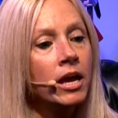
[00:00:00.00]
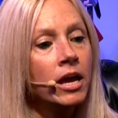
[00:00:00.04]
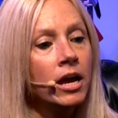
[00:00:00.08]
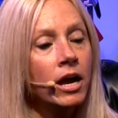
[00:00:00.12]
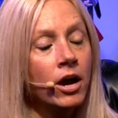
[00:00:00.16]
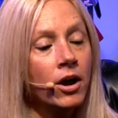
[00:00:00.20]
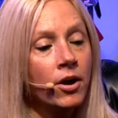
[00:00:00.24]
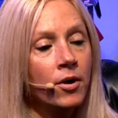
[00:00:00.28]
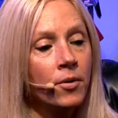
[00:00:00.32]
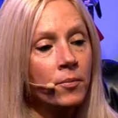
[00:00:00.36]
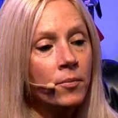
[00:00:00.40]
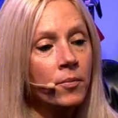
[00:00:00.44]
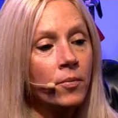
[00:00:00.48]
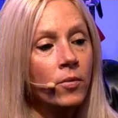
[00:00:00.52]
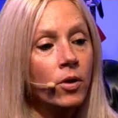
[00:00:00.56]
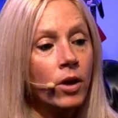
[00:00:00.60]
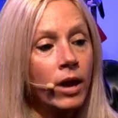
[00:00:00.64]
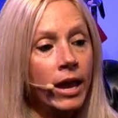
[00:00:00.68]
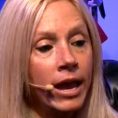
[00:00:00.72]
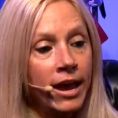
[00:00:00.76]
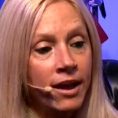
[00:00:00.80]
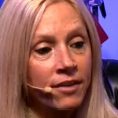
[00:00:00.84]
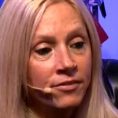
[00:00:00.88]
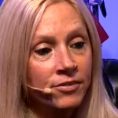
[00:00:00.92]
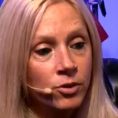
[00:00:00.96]

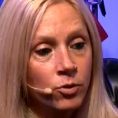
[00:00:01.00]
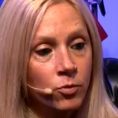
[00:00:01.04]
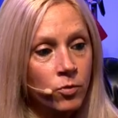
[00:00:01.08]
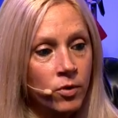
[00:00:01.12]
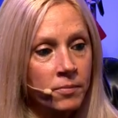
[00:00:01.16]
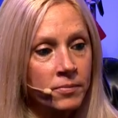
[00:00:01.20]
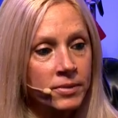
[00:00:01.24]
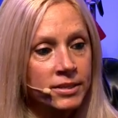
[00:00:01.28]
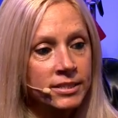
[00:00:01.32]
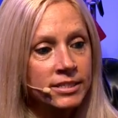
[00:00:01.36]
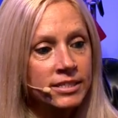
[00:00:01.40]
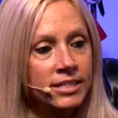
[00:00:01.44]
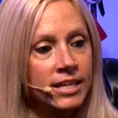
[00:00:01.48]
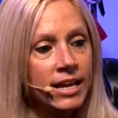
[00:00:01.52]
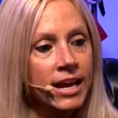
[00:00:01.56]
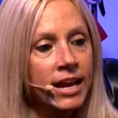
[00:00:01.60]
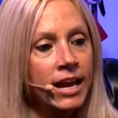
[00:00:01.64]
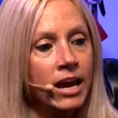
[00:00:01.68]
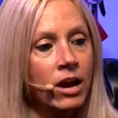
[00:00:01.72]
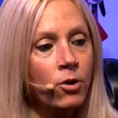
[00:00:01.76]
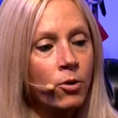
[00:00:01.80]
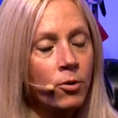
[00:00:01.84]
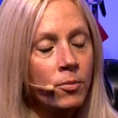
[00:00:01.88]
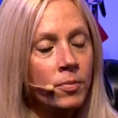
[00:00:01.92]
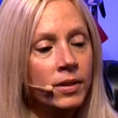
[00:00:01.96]
After Women's Day,
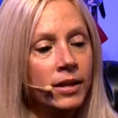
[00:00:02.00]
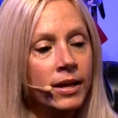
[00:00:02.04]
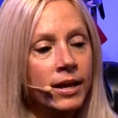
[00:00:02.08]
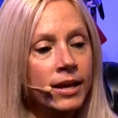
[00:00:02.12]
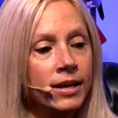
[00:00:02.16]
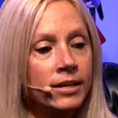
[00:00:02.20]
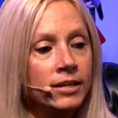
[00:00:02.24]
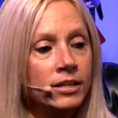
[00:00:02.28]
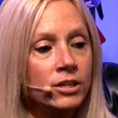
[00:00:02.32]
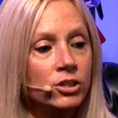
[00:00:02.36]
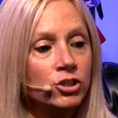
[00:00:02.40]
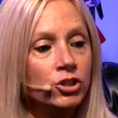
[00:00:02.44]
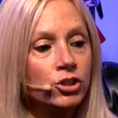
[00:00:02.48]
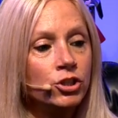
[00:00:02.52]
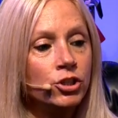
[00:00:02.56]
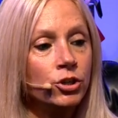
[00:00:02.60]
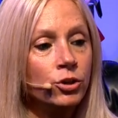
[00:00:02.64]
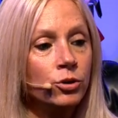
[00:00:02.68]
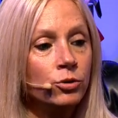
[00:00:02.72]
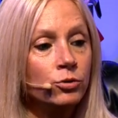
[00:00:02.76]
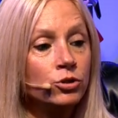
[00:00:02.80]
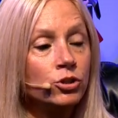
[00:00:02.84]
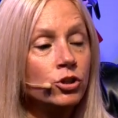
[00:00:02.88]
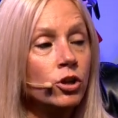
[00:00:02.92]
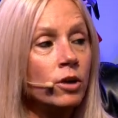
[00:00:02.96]
our plan is
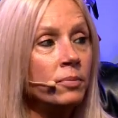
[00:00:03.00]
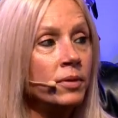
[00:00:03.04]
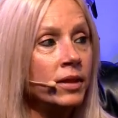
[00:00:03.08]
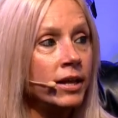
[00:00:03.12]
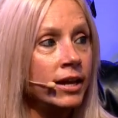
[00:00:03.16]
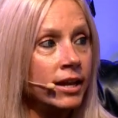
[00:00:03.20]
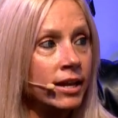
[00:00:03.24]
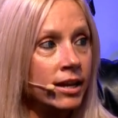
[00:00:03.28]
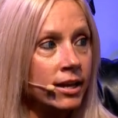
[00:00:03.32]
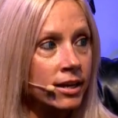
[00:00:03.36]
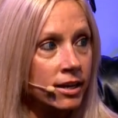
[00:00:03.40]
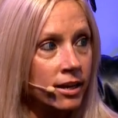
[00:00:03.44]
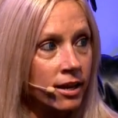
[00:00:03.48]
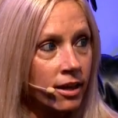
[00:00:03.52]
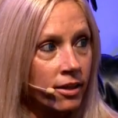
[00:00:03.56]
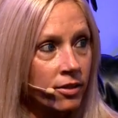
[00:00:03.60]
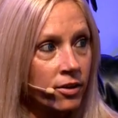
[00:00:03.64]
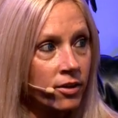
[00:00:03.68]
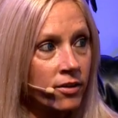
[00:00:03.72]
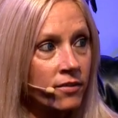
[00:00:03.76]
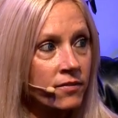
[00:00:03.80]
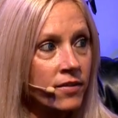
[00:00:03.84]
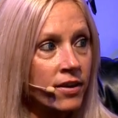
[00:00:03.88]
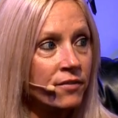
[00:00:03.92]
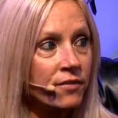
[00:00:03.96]
to start planning
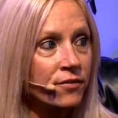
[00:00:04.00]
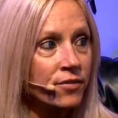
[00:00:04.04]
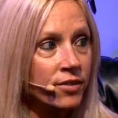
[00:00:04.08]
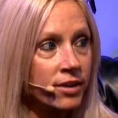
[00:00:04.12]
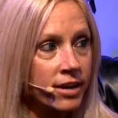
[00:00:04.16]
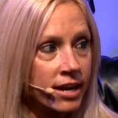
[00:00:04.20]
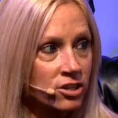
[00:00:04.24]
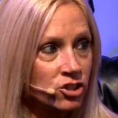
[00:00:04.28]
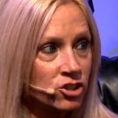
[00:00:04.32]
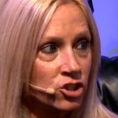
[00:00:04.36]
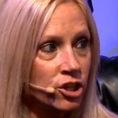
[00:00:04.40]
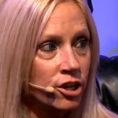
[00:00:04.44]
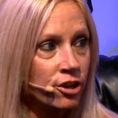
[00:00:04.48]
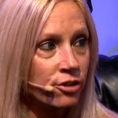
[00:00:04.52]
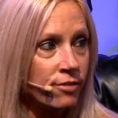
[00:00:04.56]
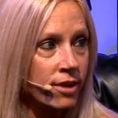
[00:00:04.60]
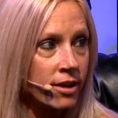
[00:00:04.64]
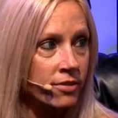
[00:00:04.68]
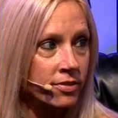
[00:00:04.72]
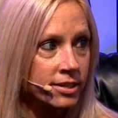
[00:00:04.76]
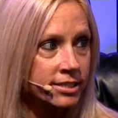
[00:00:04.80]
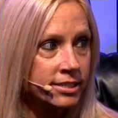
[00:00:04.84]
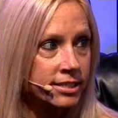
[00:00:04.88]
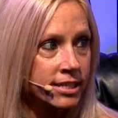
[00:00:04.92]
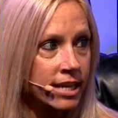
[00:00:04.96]
another event for next year
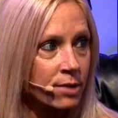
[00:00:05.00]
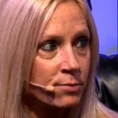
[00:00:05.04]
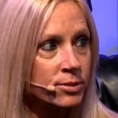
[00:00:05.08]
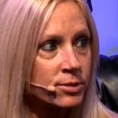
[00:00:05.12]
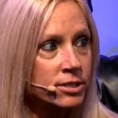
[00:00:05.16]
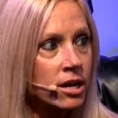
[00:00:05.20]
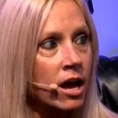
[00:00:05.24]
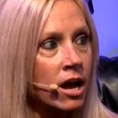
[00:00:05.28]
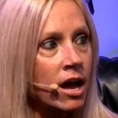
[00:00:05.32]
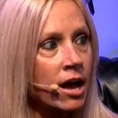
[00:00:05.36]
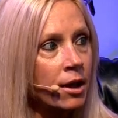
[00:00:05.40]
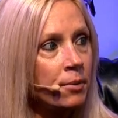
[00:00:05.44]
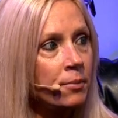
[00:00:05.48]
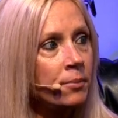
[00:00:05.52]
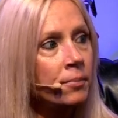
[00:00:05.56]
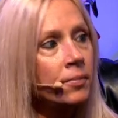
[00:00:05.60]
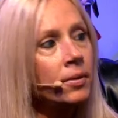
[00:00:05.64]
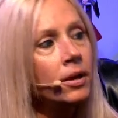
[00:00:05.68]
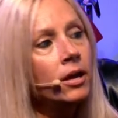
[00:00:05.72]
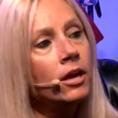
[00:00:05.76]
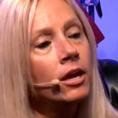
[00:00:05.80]
around the same time,